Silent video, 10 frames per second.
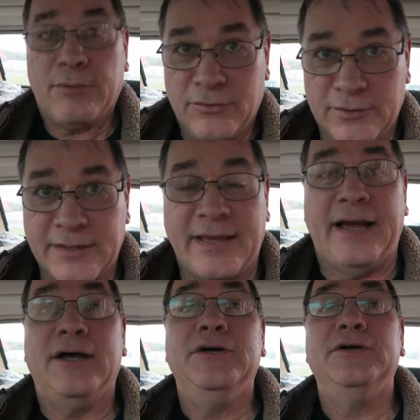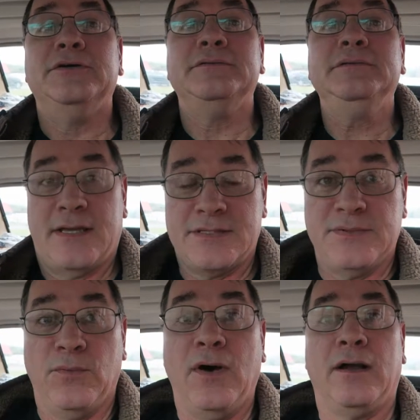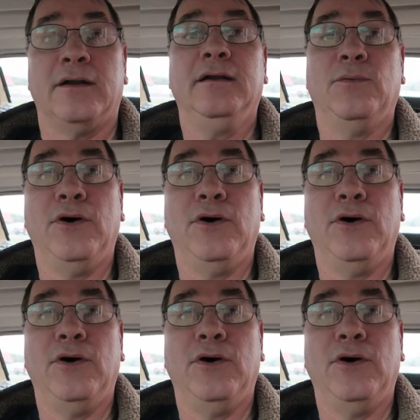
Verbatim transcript: I'm going to Calhoun to get some water at